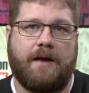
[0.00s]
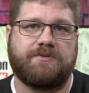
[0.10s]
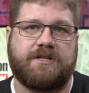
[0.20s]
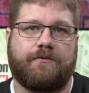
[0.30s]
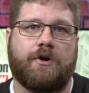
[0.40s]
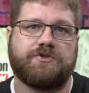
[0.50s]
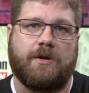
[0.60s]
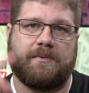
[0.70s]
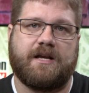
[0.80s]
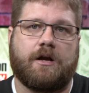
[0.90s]
Steven Carlson.
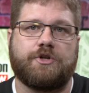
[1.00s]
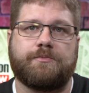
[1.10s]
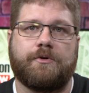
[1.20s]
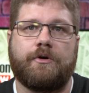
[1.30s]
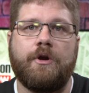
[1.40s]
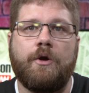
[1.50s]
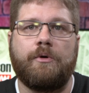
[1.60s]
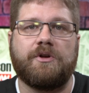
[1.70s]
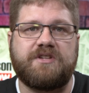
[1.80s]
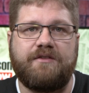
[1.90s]
I'm a tech entrepreneur,
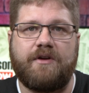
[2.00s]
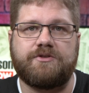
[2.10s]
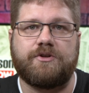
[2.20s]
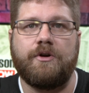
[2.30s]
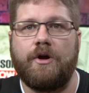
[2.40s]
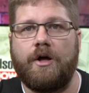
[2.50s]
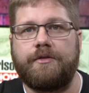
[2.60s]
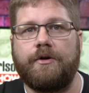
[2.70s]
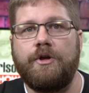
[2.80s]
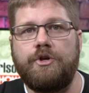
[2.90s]
real estate investor,
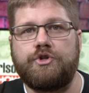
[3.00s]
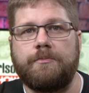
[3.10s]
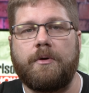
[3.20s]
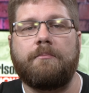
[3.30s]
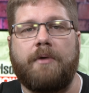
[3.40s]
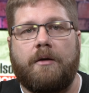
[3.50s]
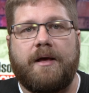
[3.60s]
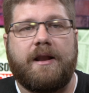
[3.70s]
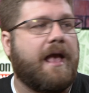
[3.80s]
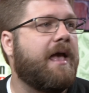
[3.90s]
author, YouTuber,
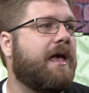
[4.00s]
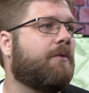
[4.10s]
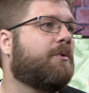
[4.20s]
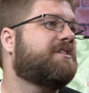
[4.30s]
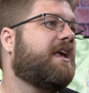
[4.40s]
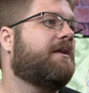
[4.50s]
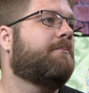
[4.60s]
paramedic, and once again,